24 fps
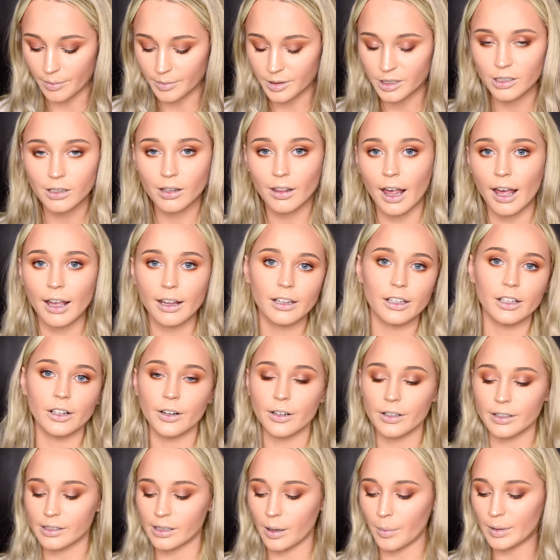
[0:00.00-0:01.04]
just like, you know,
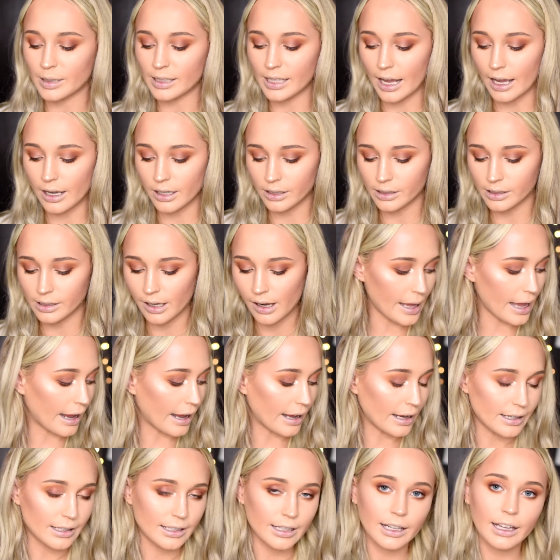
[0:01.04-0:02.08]
summer sales,
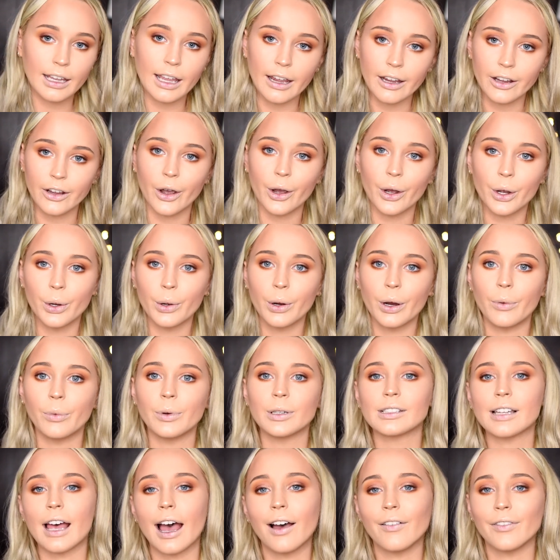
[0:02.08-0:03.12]
and Kiko
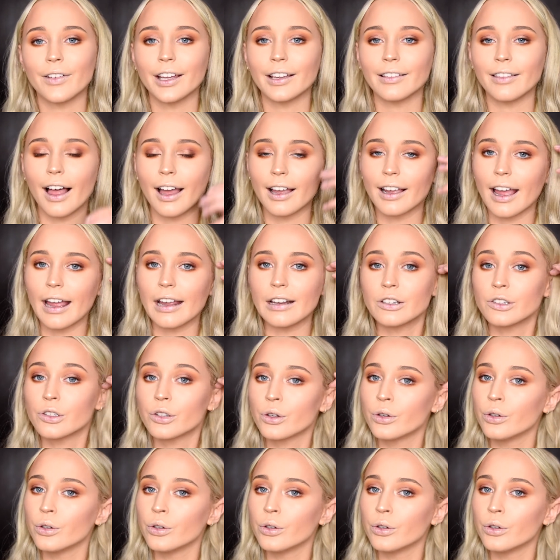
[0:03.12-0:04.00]
was having like a